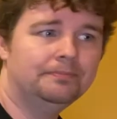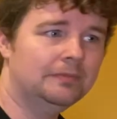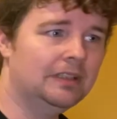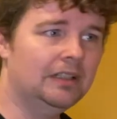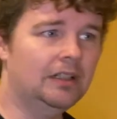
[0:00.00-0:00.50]

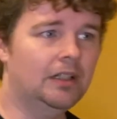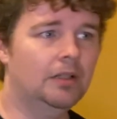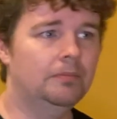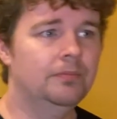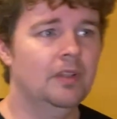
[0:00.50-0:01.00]

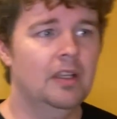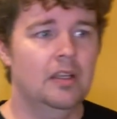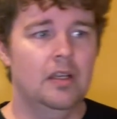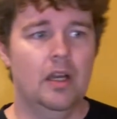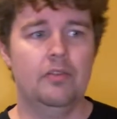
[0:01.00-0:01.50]

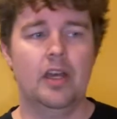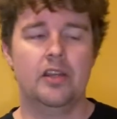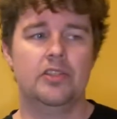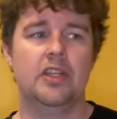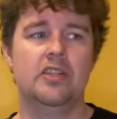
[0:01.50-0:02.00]
I've got a
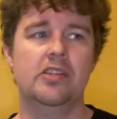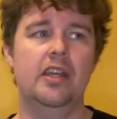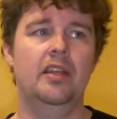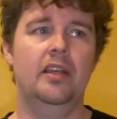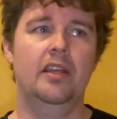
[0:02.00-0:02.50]

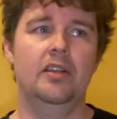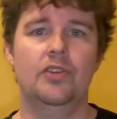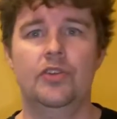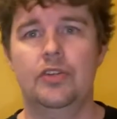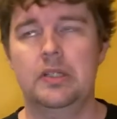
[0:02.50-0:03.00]

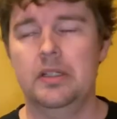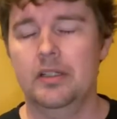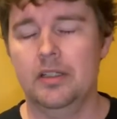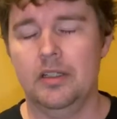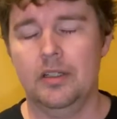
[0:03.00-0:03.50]
16-inch
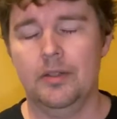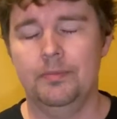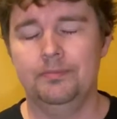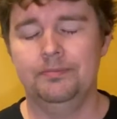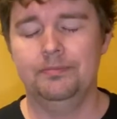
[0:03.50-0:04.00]

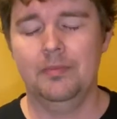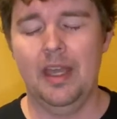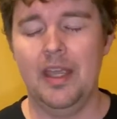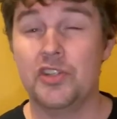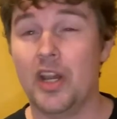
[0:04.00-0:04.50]

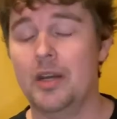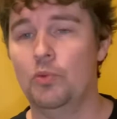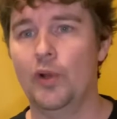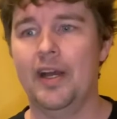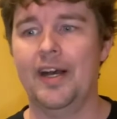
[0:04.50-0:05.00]
A China
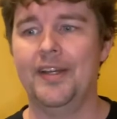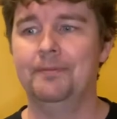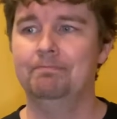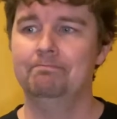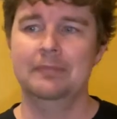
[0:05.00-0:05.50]
Boy High
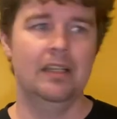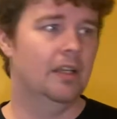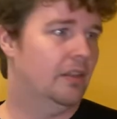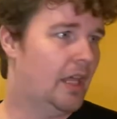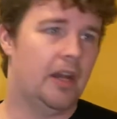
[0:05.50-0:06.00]

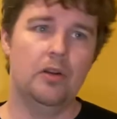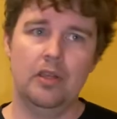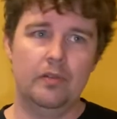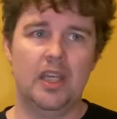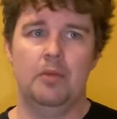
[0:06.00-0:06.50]
that I don't
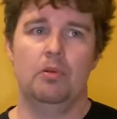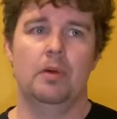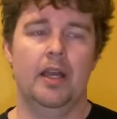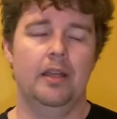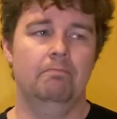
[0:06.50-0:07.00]
even keep in
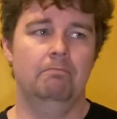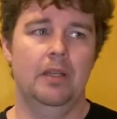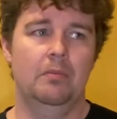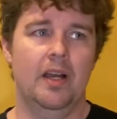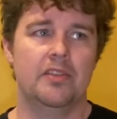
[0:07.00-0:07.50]

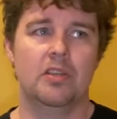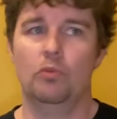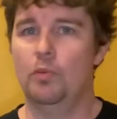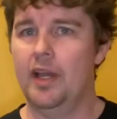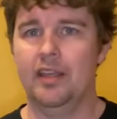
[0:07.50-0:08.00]
my cymbal
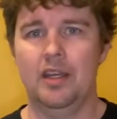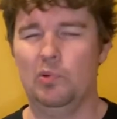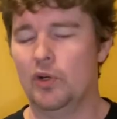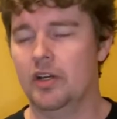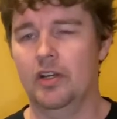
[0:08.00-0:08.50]
bag
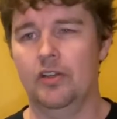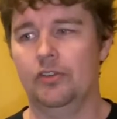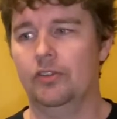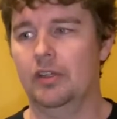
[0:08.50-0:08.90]
anymore because